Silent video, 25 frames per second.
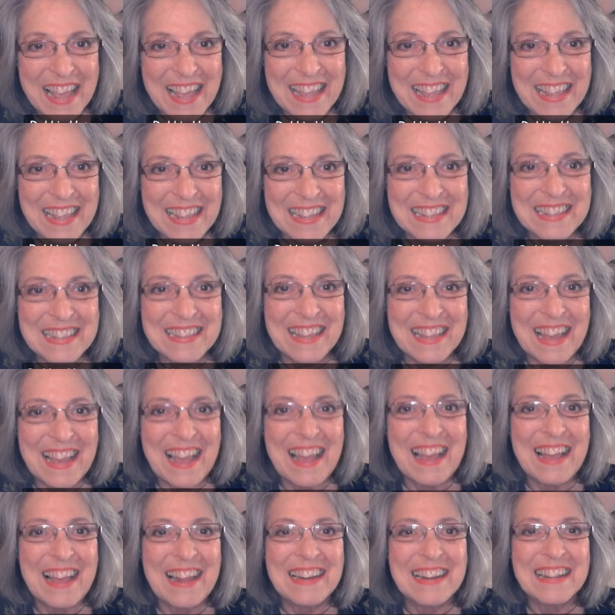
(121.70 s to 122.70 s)
say
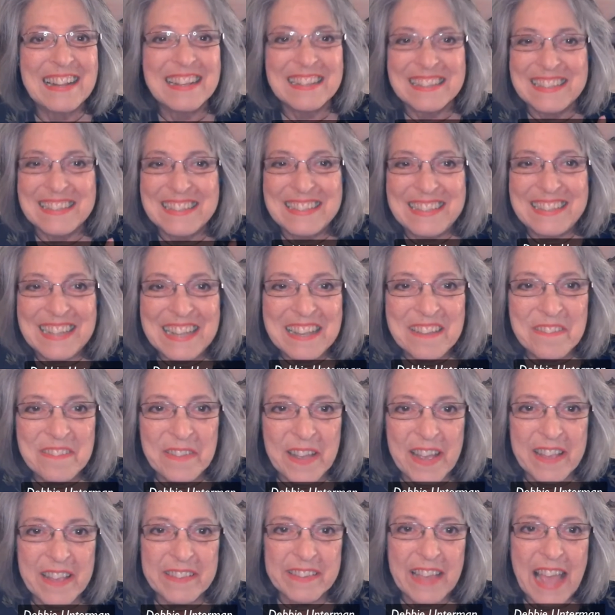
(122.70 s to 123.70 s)
that
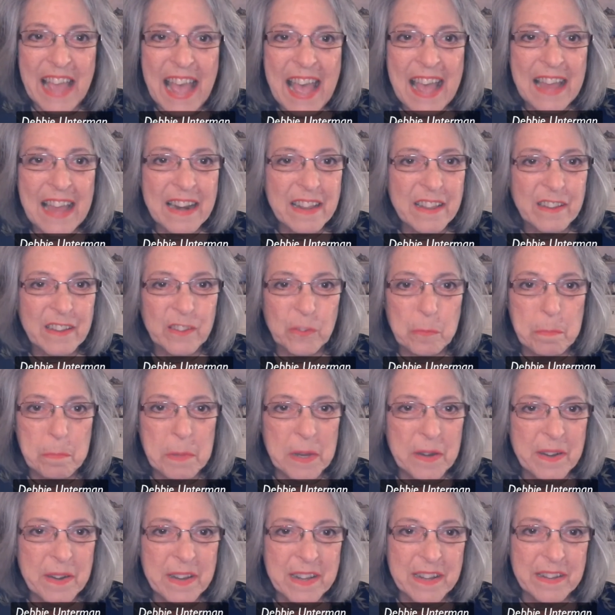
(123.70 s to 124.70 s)
Steve has had
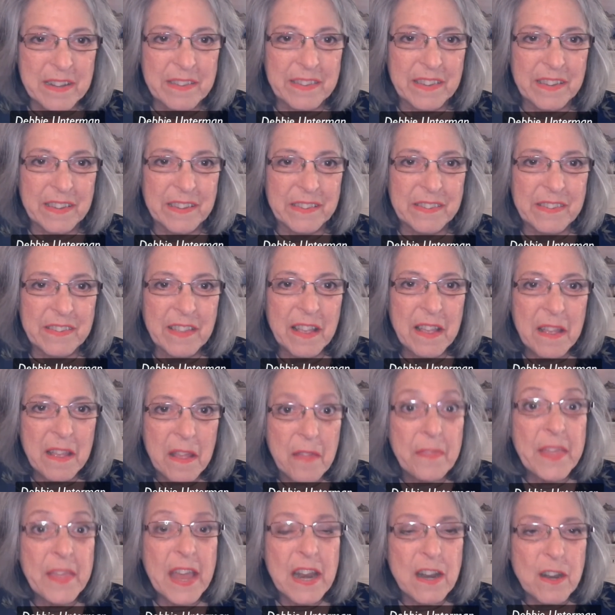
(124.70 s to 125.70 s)
experiences
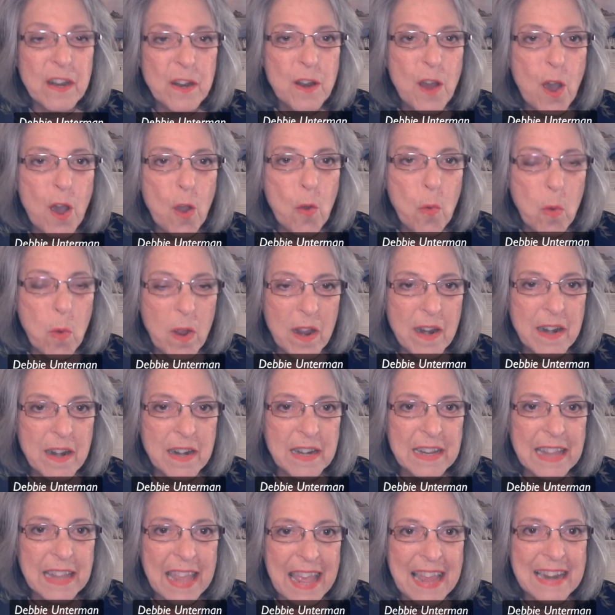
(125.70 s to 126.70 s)
that no
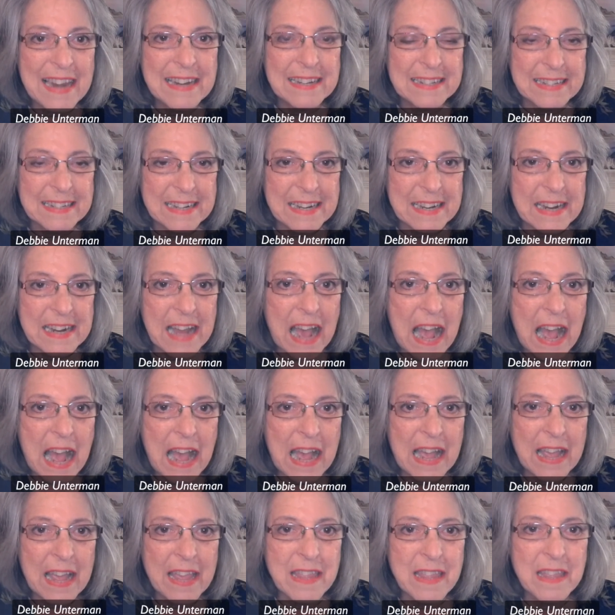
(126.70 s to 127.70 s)
one can
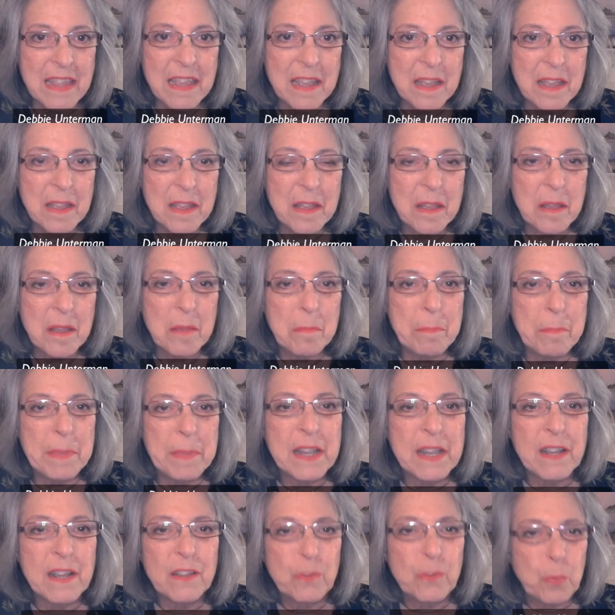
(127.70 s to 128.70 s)
deny
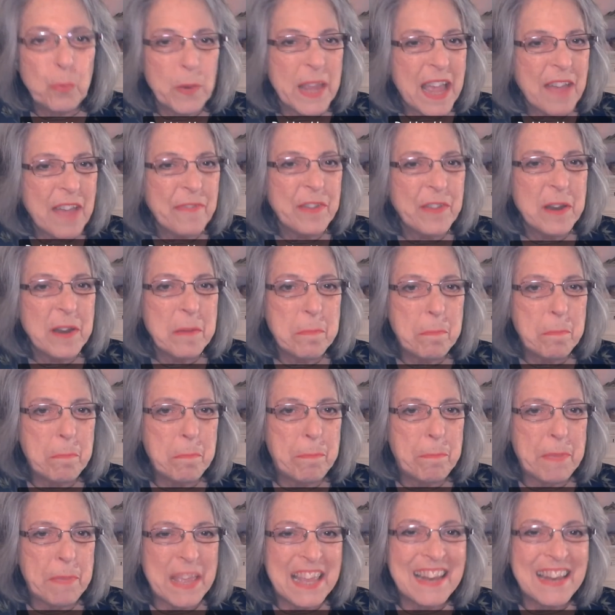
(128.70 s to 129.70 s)
because we haven't
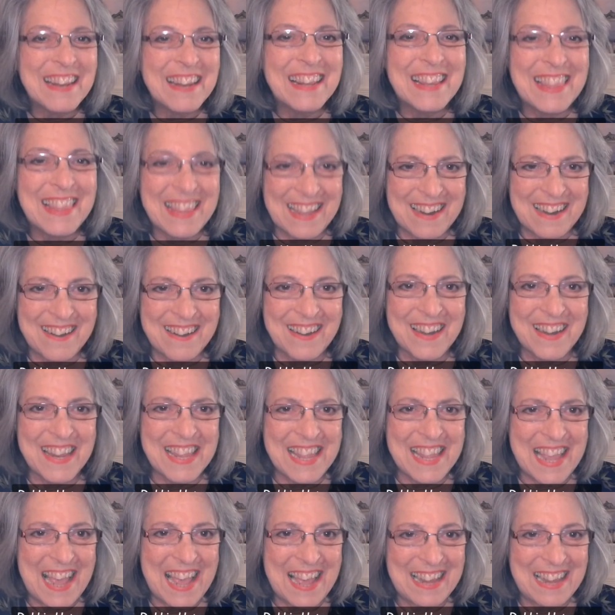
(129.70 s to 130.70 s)
been there
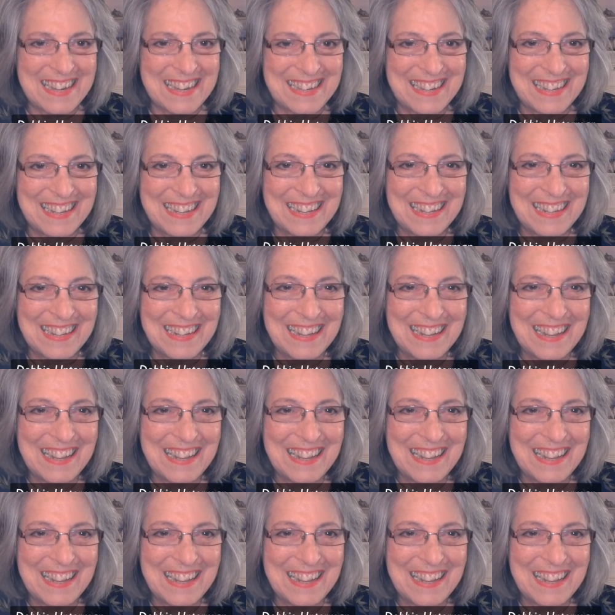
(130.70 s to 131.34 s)
yet.